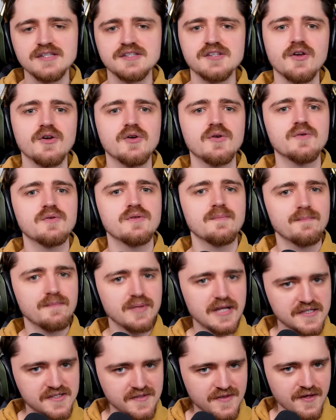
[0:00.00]
so
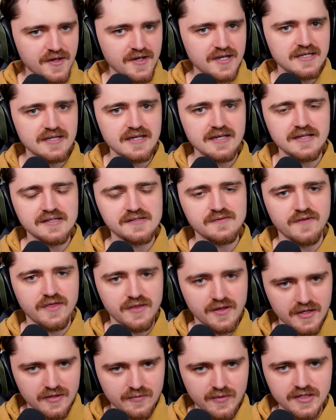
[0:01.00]
plus 30 years,
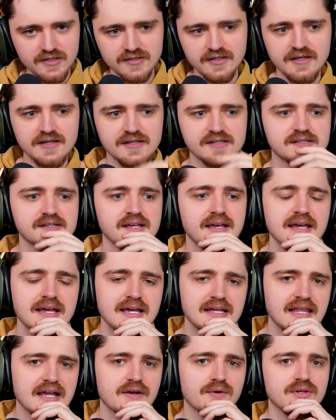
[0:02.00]
31 years,
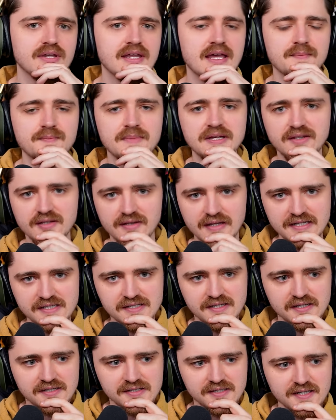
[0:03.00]
they're in their mid to late
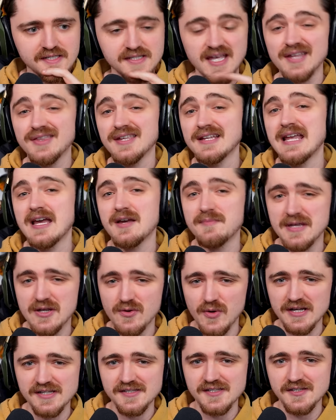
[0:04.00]
60s. I think that would be quite